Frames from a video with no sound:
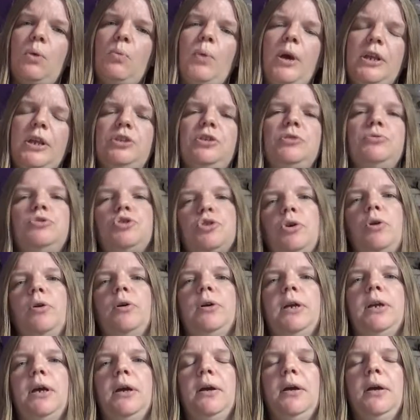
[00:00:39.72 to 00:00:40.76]
when you
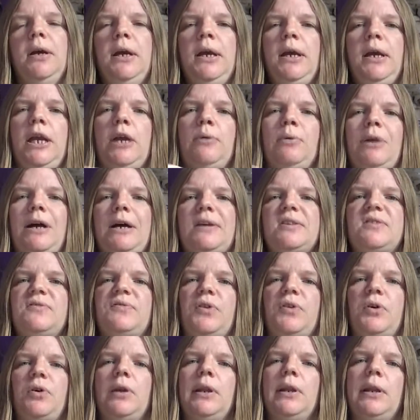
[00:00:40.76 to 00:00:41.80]
join it, he will ask
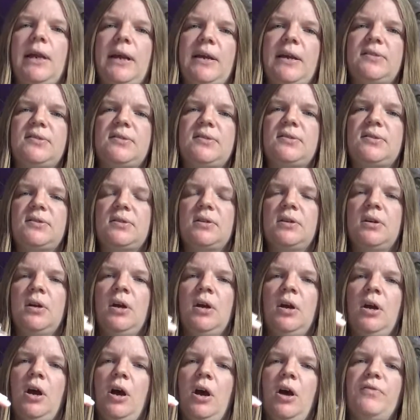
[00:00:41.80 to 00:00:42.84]
for a list
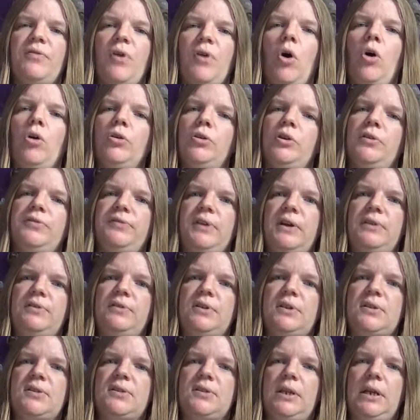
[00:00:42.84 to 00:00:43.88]
of all your
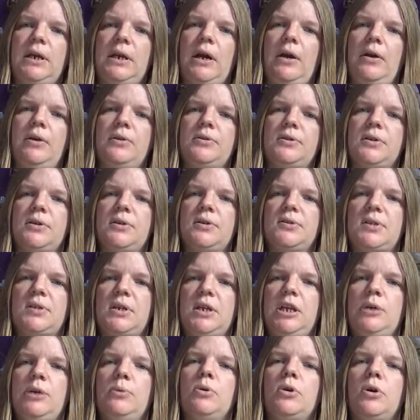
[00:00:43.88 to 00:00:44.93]
favourite Disney characters, and
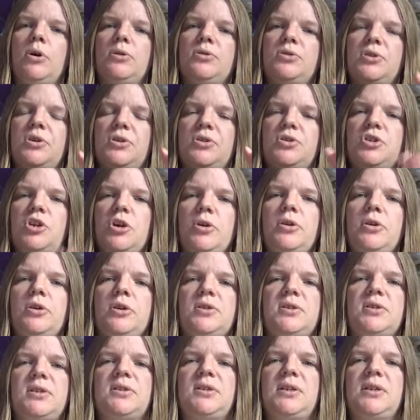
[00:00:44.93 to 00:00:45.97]
he will go to Tokyo
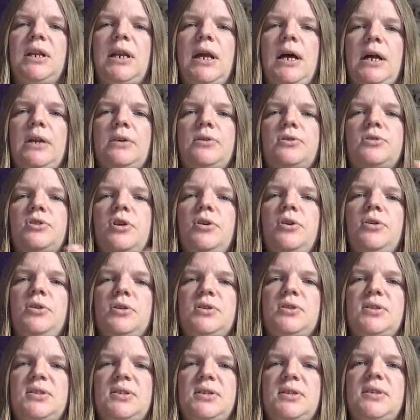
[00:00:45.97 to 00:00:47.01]
Disneyland, Tokyo
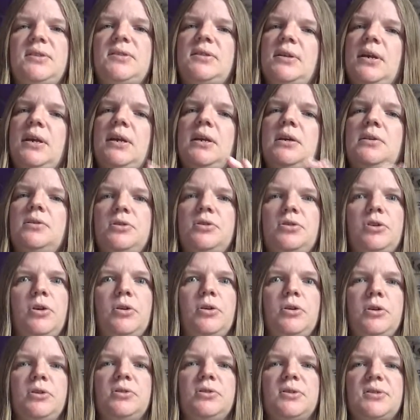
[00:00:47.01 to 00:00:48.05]
Disney Sea, and the
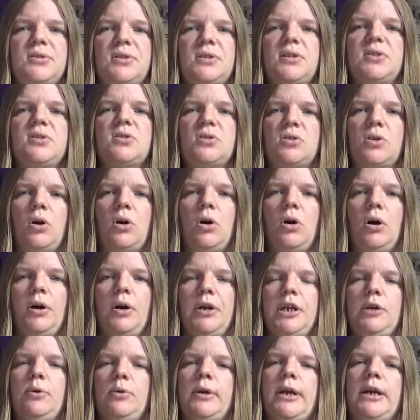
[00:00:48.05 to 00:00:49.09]
Tokyo Disney Store, and
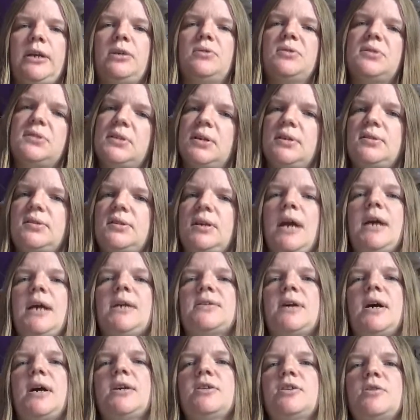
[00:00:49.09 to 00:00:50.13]
he will get you six to
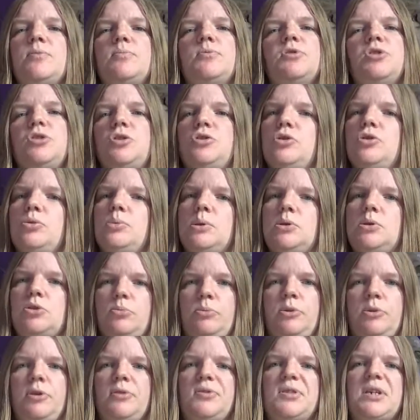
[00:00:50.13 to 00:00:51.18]
eight items to do with some
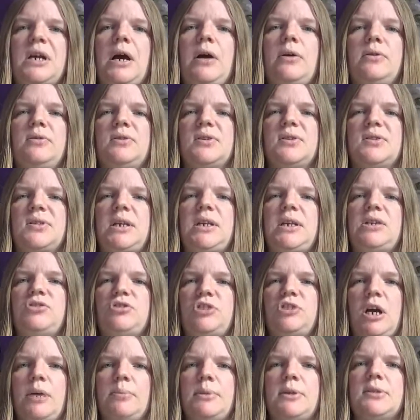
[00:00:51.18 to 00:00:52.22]
of those characters each
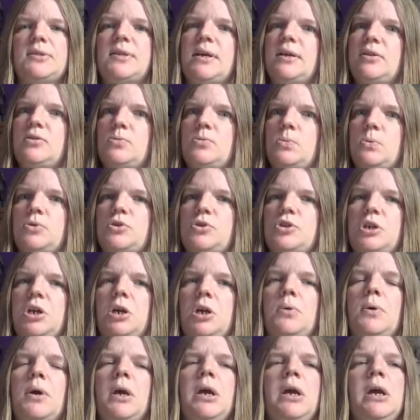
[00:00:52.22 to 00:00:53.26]
time he sends one to
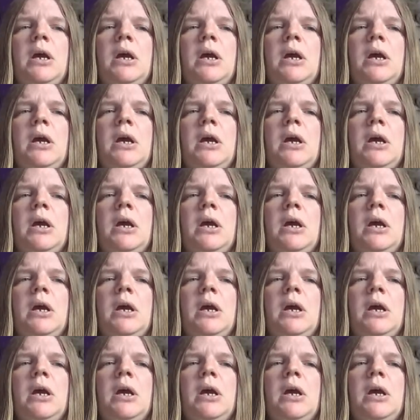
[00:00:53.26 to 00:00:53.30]
you.